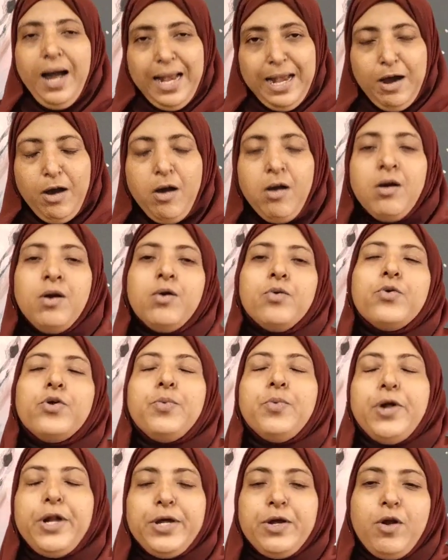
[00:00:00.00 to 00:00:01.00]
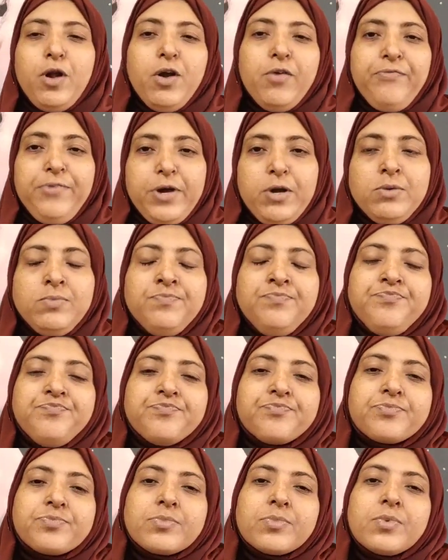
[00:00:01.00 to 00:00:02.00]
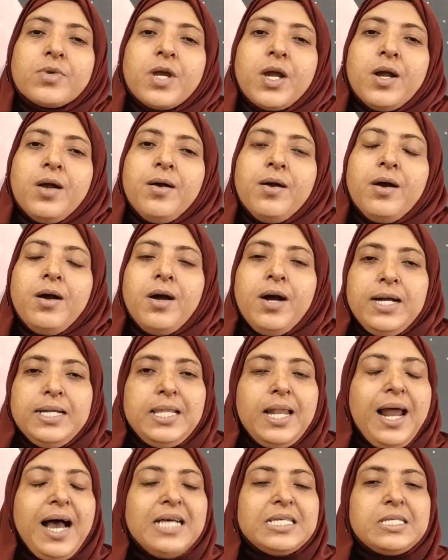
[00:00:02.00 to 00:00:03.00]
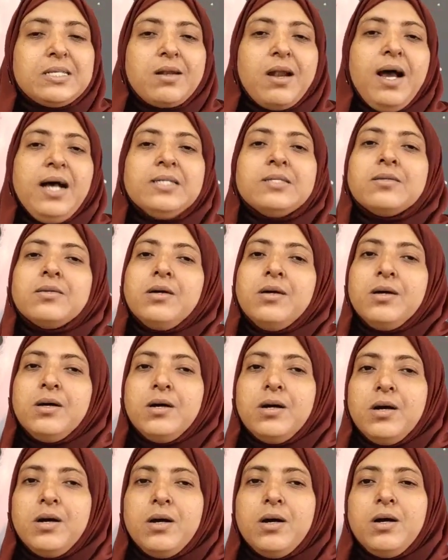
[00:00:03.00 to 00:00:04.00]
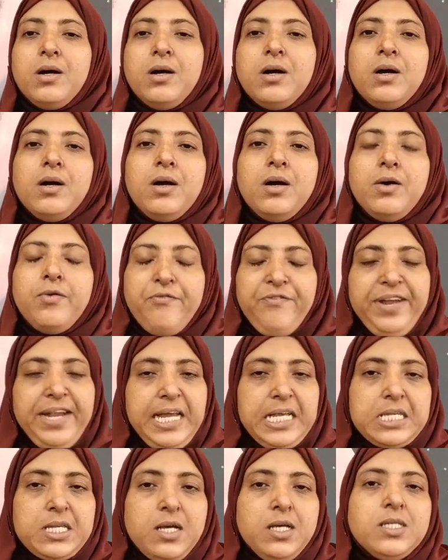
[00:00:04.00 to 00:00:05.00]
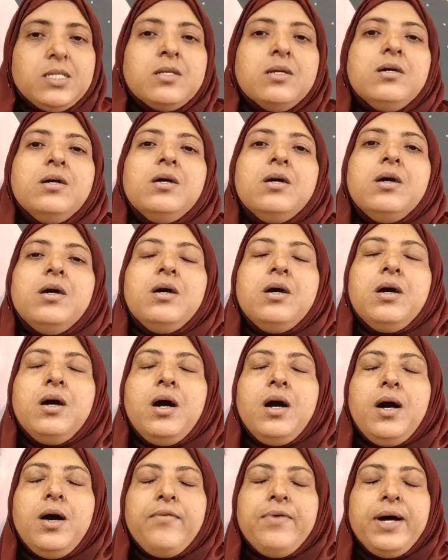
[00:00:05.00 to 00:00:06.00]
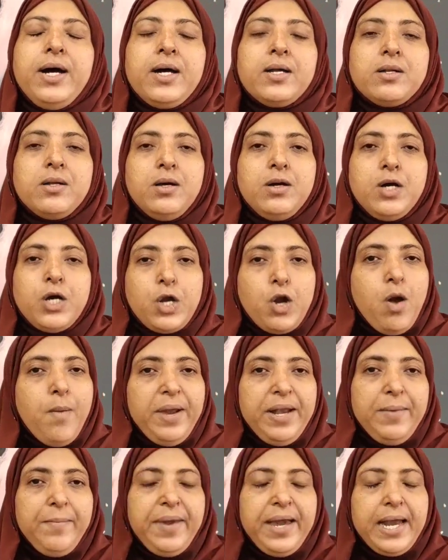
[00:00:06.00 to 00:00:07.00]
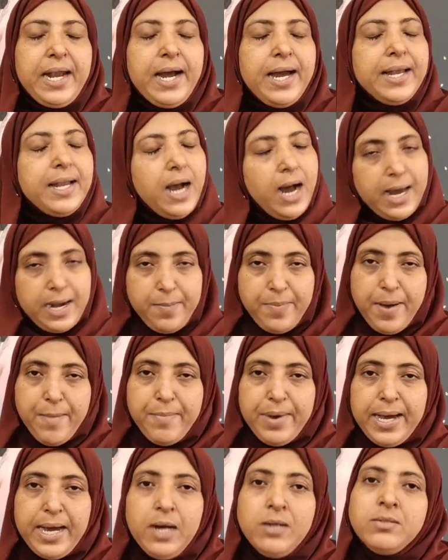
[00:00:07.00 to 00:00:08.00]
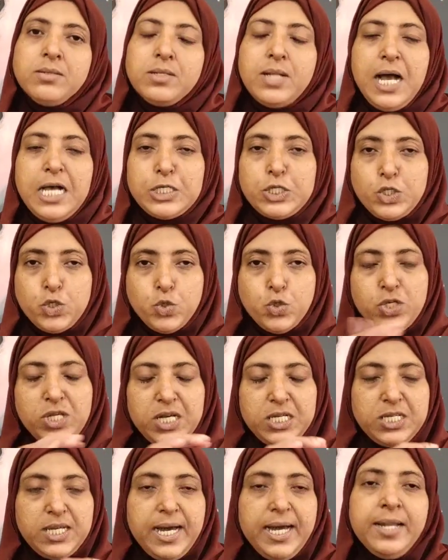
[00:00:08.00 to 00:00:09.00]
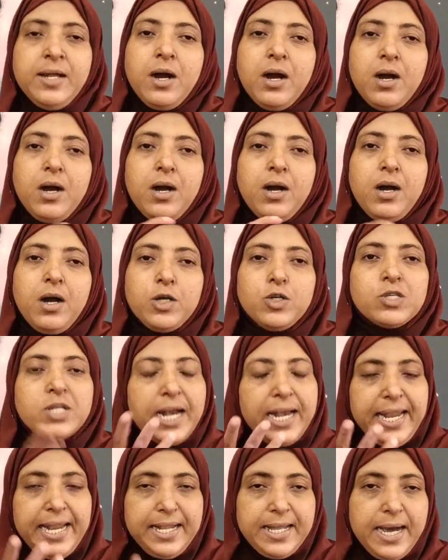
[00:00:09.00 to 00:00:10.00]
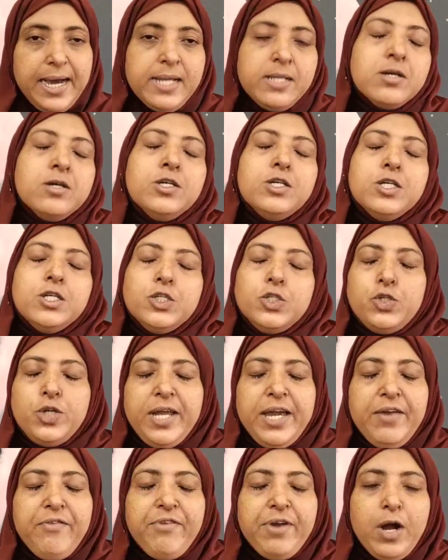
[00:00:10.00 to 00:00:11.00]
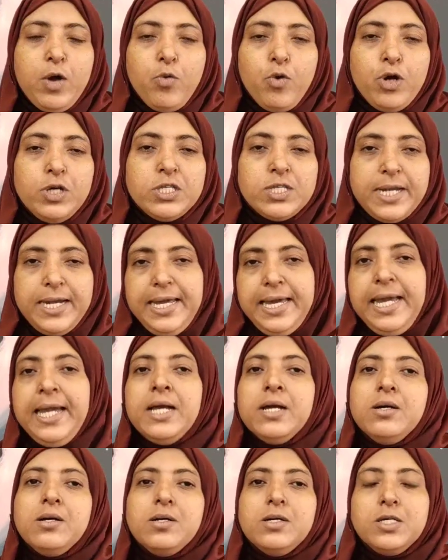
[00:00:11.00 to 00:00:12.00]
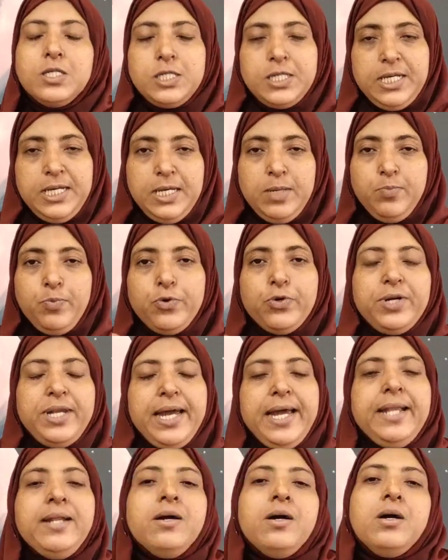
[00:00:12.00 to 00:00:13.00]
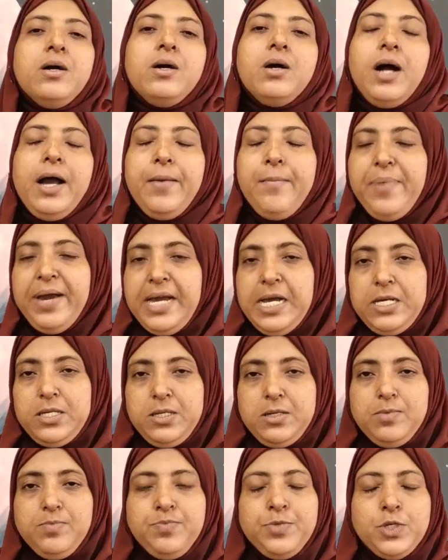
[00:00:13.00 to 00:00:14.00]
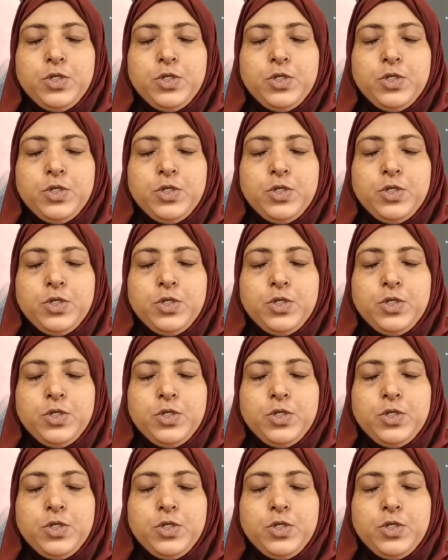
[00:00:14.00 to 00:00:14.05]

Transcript: Hello, good morning all of you. In the last class, we discussed our Roman Empire and Arab Empire. Last two sections, you studied that. Today we are going to study three important empires.